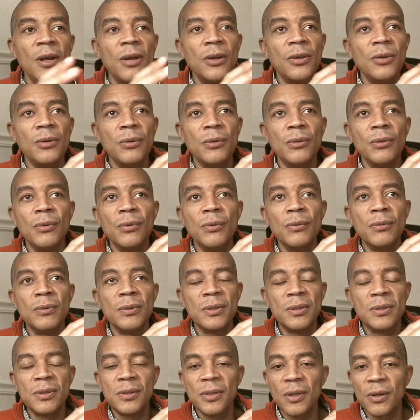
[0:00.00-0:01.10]
you
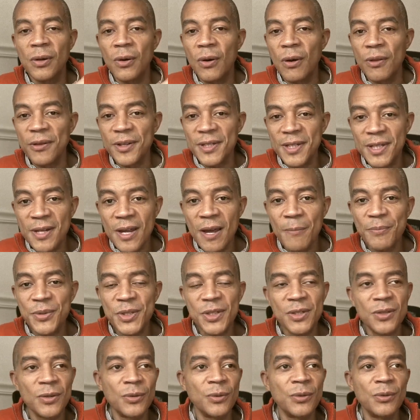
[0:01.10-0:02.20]
took all the steps
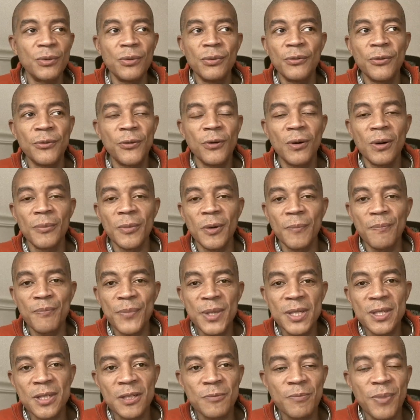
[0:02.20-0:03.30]
to form a
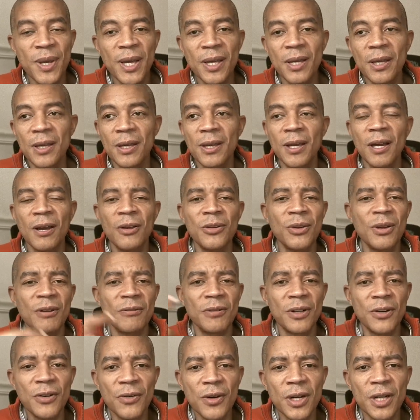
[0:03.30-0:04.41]
business bank account, you have a
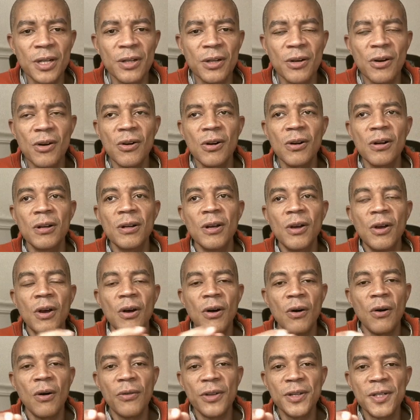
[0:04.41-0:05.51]
credit card,
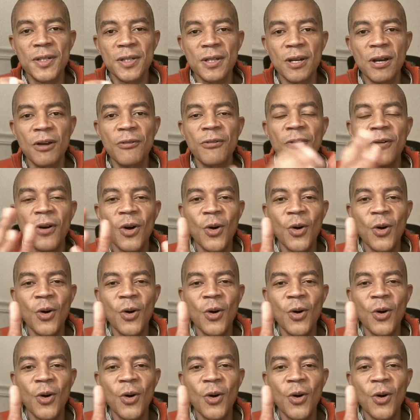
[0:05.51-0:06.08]
all this stuff.